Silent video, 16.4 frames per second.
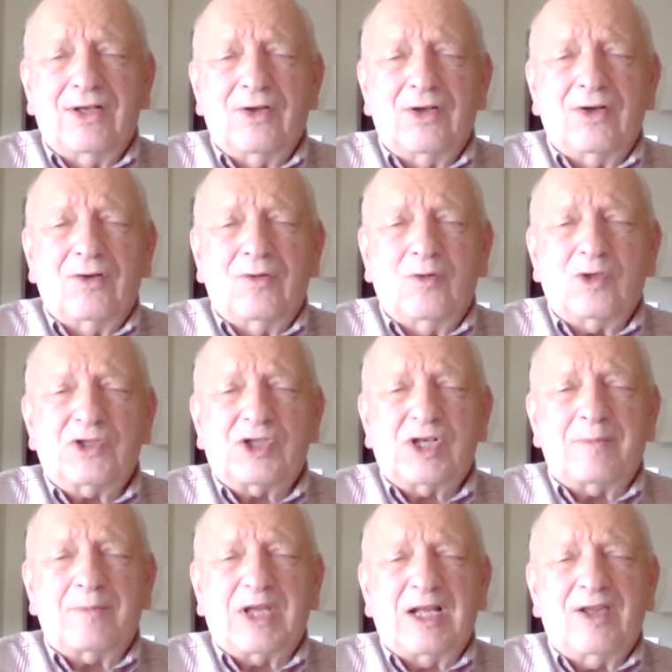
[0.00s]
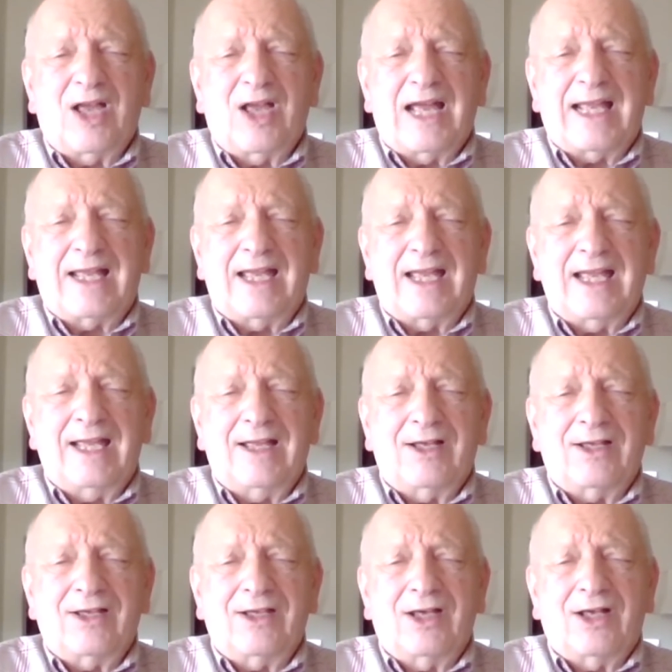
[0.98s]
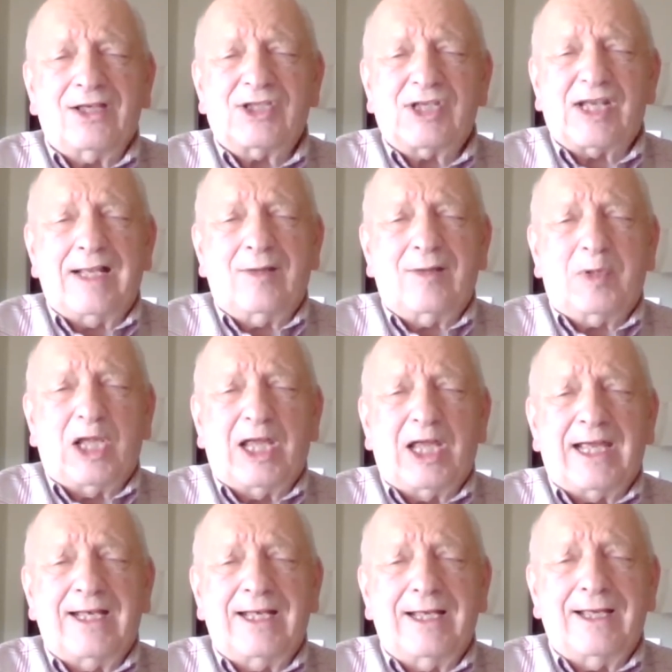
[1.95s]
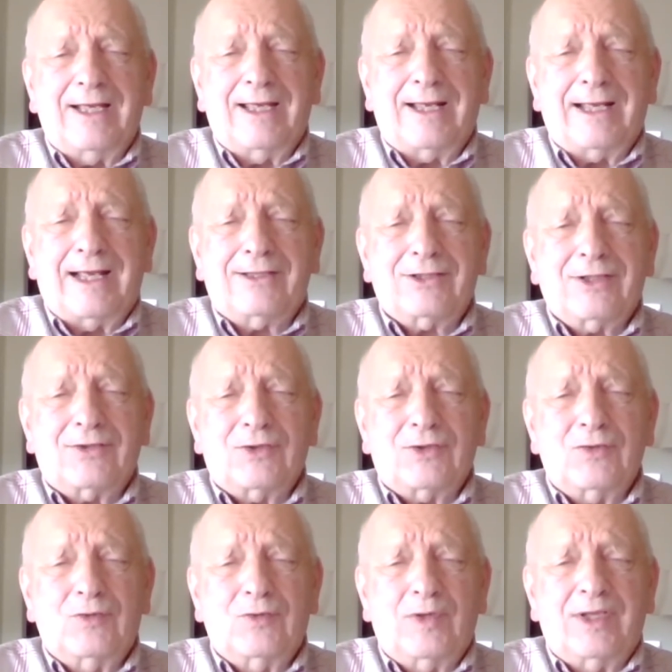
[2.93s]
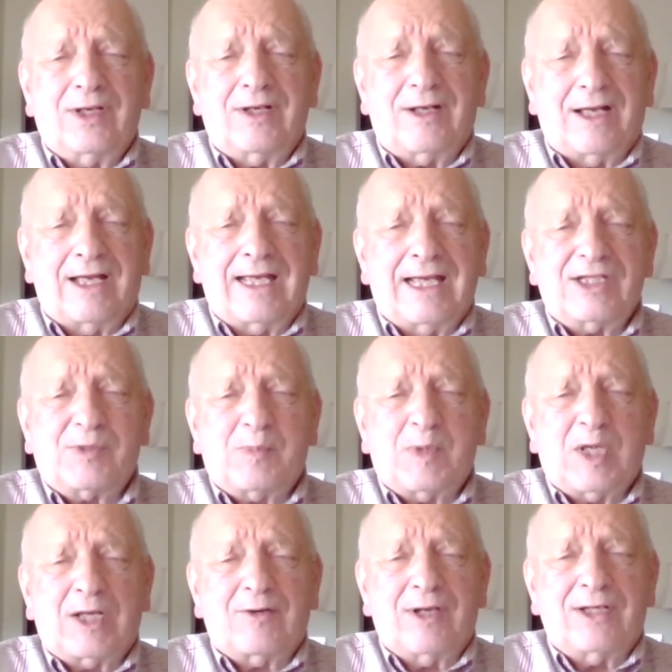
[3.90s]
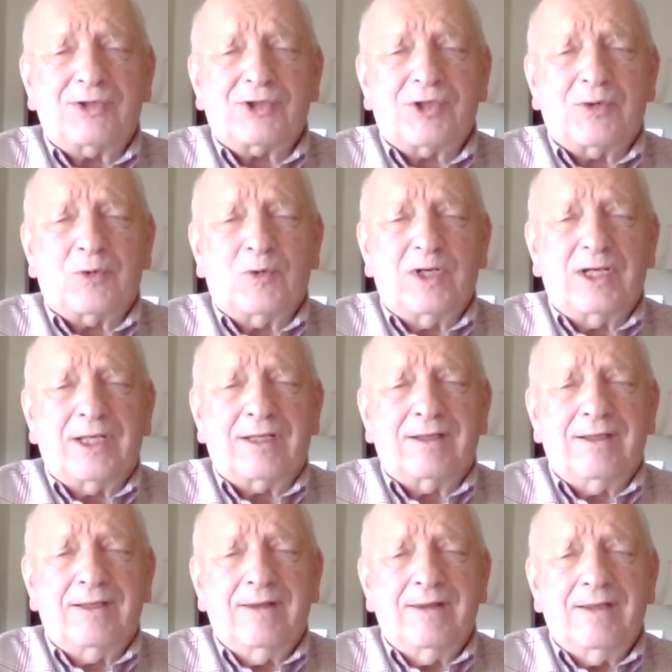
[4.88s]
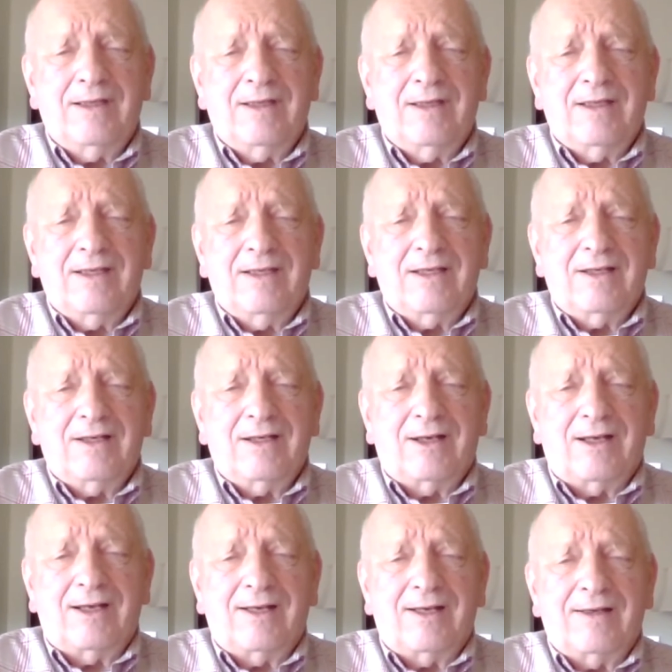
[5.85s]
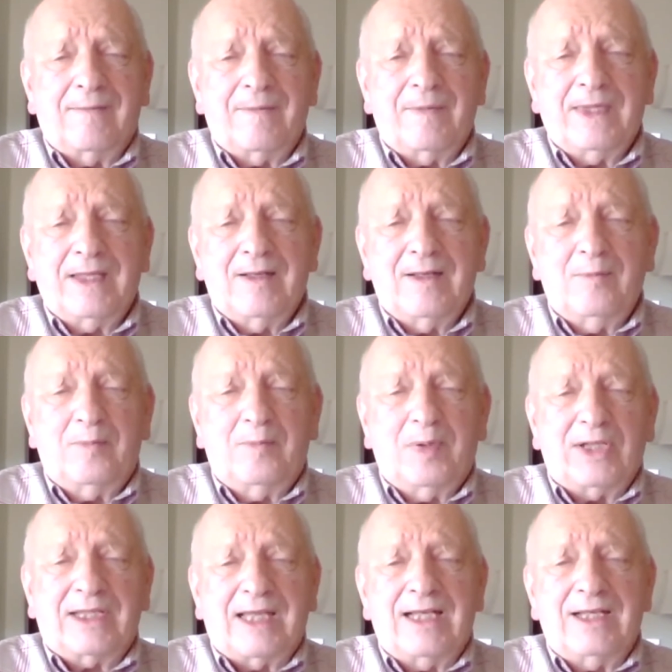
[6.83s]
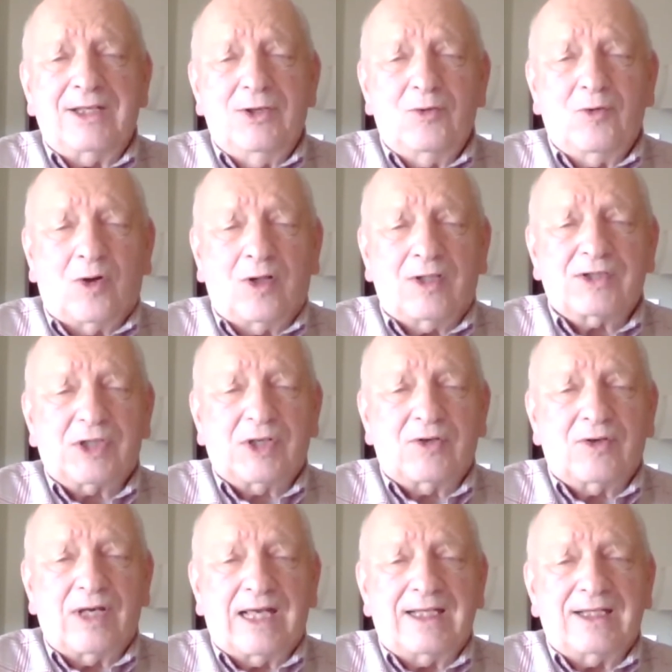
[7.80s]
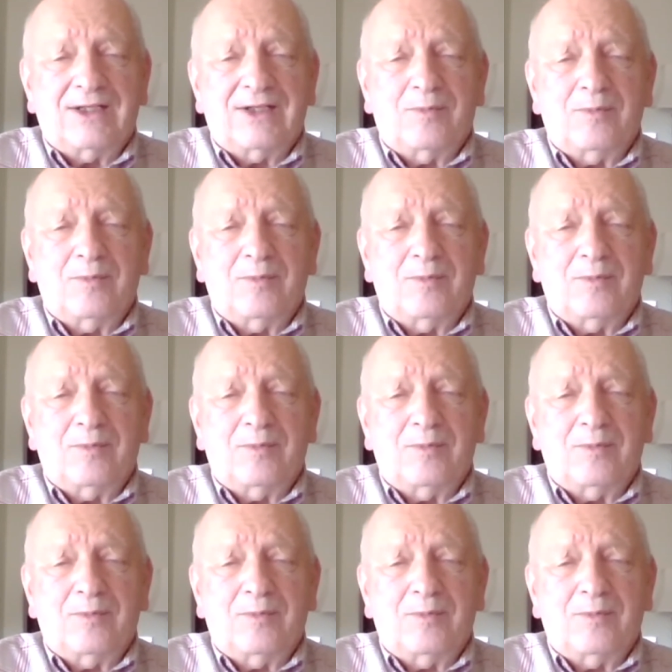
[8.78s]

was something like a sailplane at altitude with a high aspect ratio wing. But then you also had